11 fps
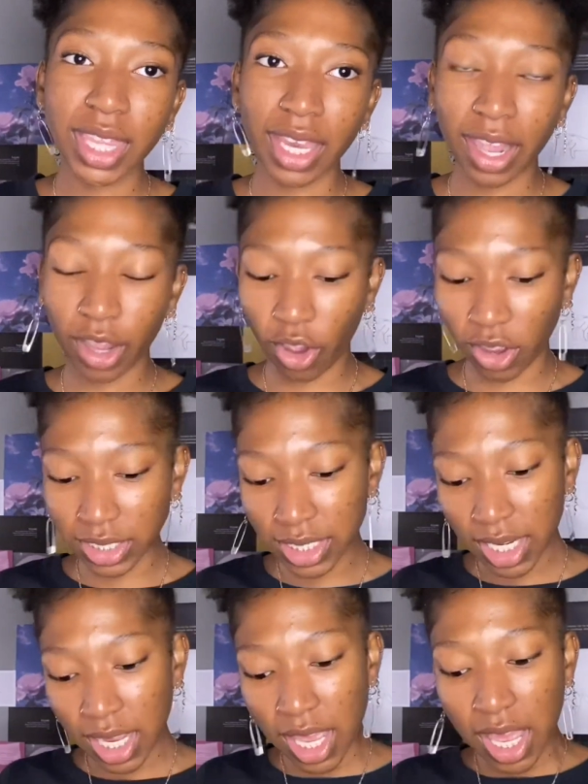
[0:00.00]
that i got
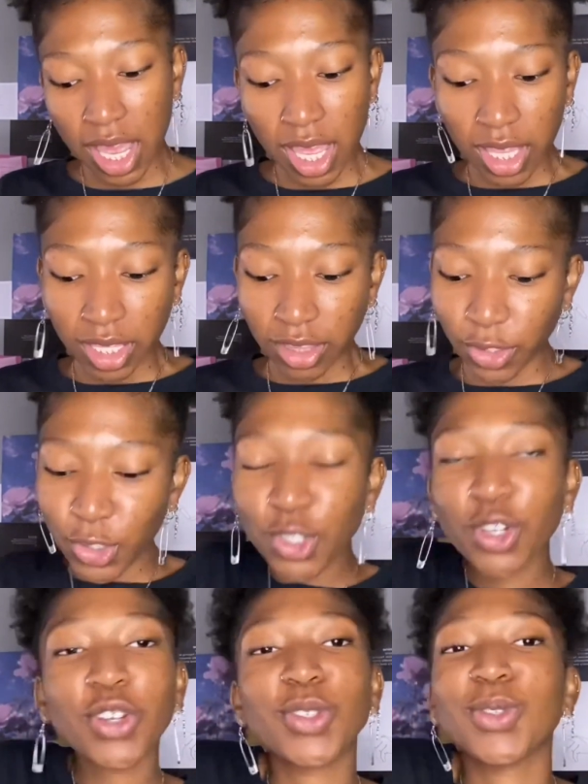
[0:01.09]
this
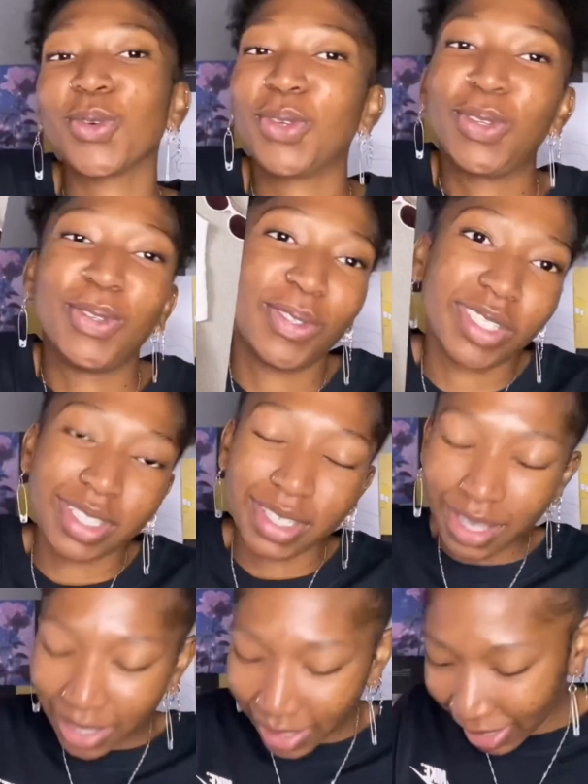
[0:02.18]
shirt is so cute